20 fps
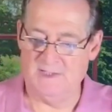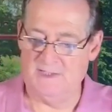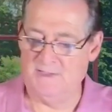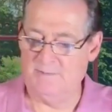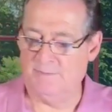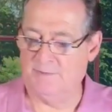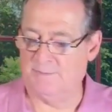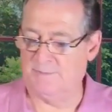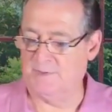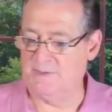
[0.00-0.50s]

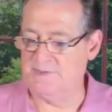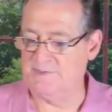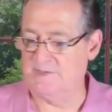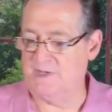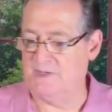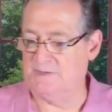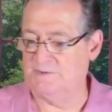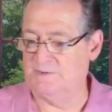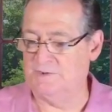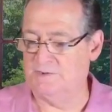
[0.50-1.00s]
But praise
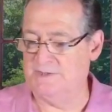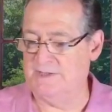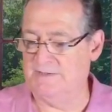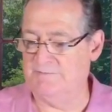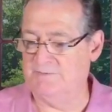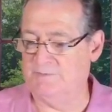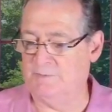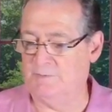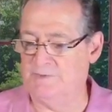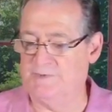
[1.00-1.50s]
God. Good to
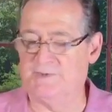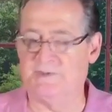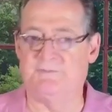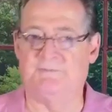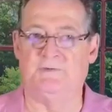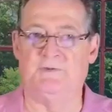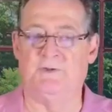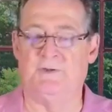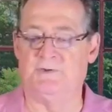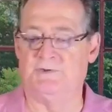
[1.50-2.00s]
have you with us.
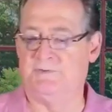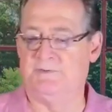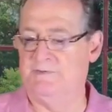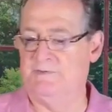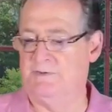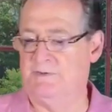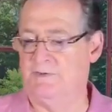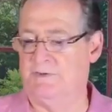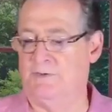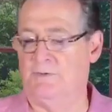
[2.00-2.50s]
For those of you
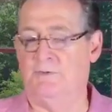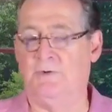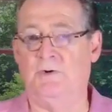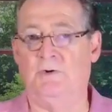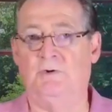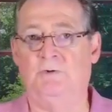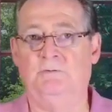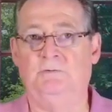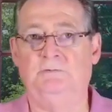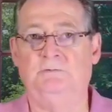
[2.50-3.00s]
that don't
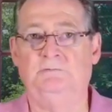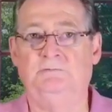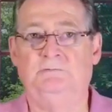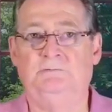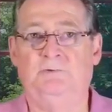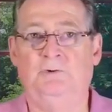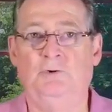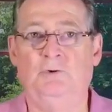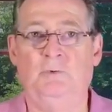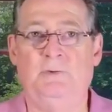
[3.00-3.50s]
know
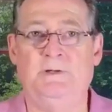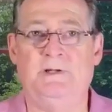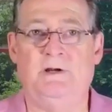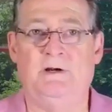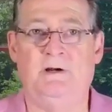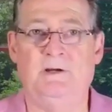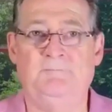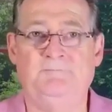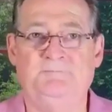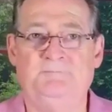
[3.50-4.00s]
who we
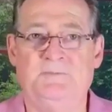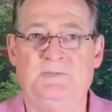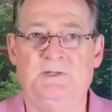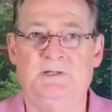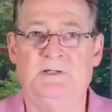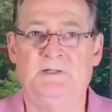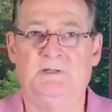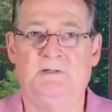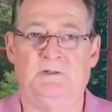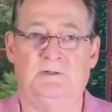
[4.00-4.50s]
are
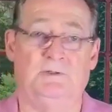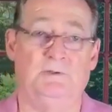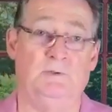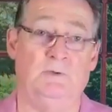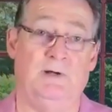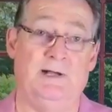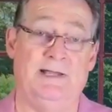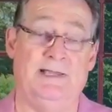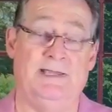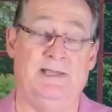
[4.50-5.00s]
or who
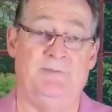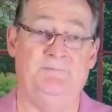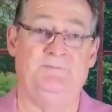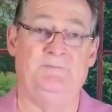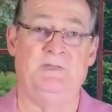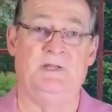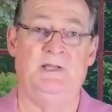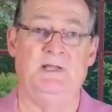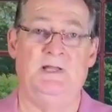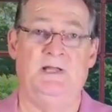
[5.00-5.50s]
I am,
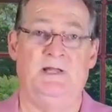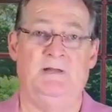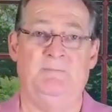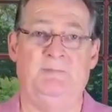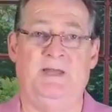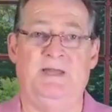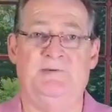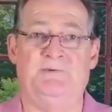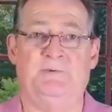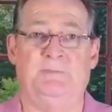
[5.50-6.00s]

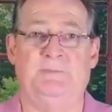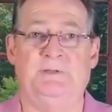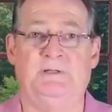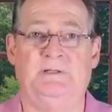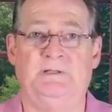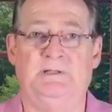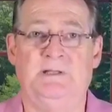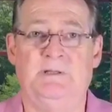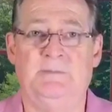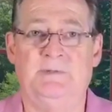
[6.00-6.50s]
Pastor
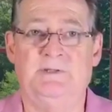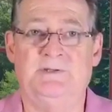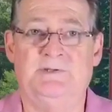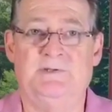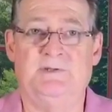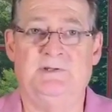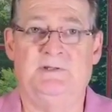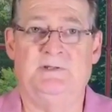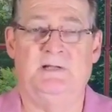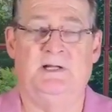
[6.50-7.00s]
Bill
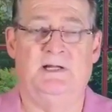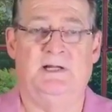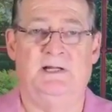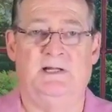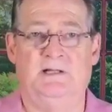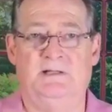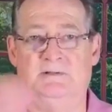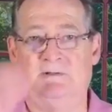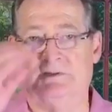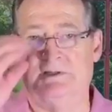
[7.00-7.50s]
Emmons,
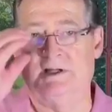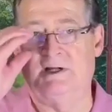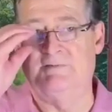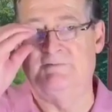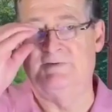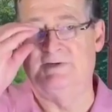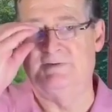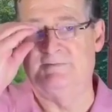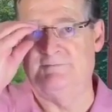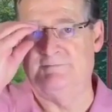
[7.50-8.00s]
uh,
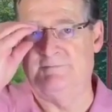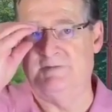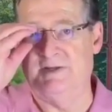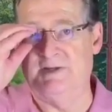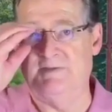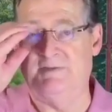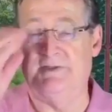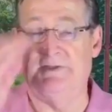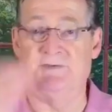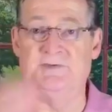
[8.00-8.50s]
Covenant
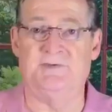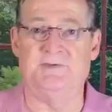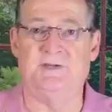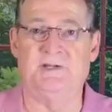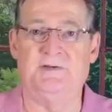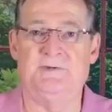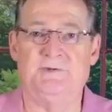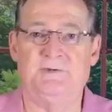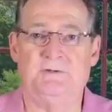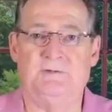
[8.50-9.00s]
Faith
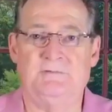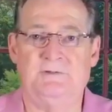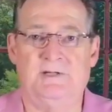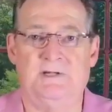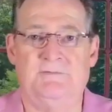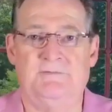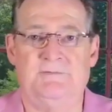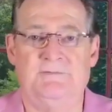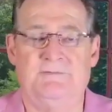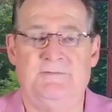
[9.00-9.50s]
Center,
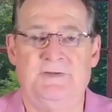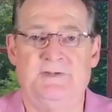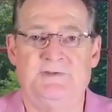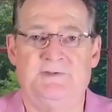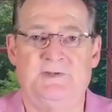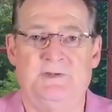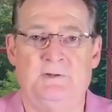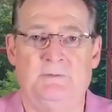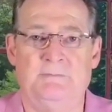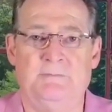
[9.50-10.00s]
Covenant Faith
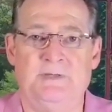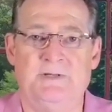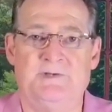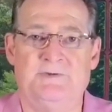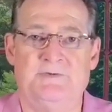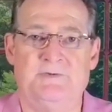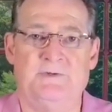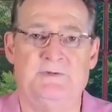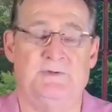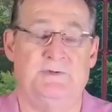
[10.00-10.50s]
Center
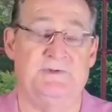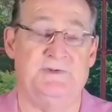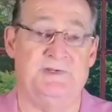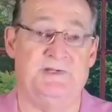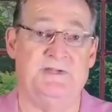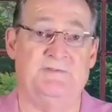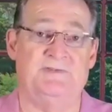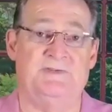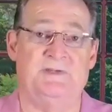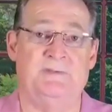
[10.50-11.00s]
Ministry or
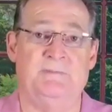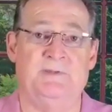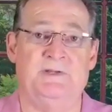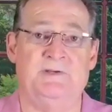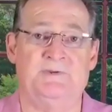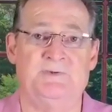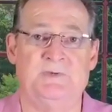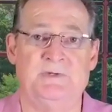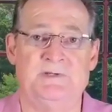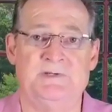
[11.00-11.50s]
CFC
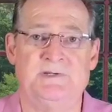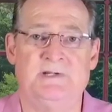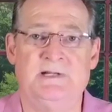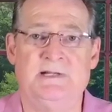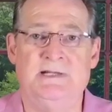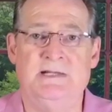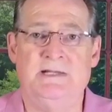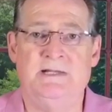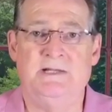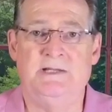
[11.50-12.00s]
Ministries
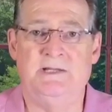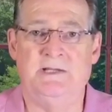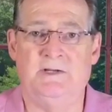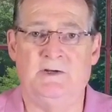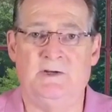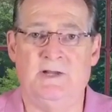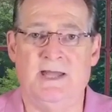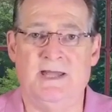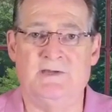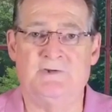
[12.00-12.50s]

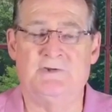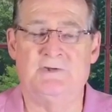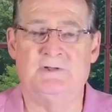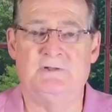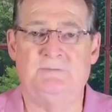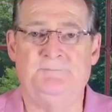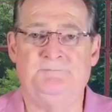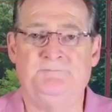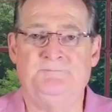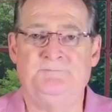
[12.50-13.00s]

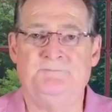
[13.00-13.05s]
International.